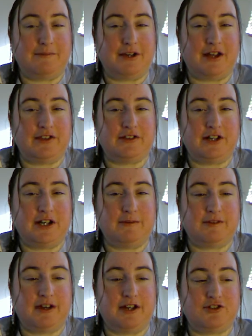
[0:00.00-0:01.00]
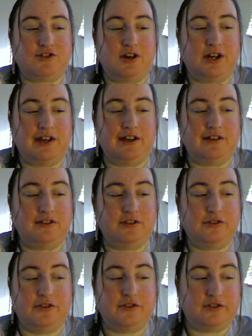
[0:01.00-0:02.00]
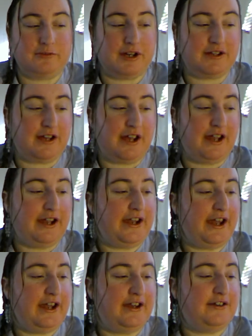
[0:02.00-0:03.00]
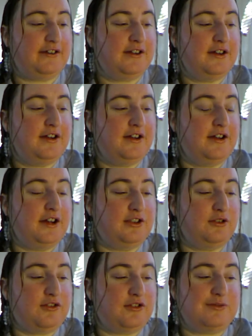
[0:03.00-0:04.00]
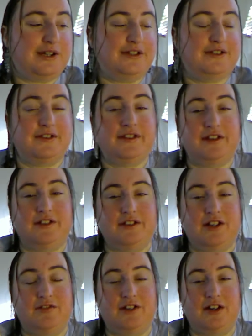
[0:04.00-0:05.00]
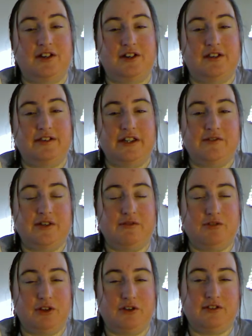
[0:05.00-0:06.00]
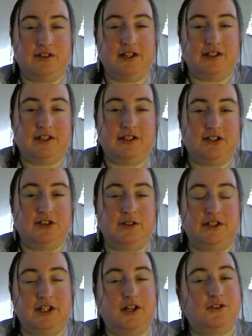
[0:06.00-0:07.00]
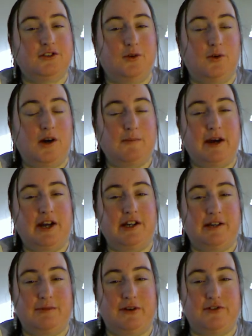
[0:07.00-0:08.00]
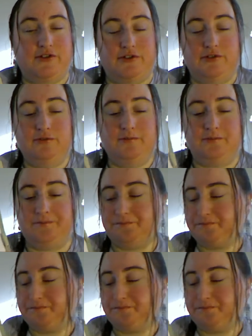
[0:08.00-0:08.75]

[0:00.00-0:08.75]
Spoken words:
But other times I try and look through my day and look through my list of things that I've done and see if I've learnt anything new, and then I'll talk about it in my journal.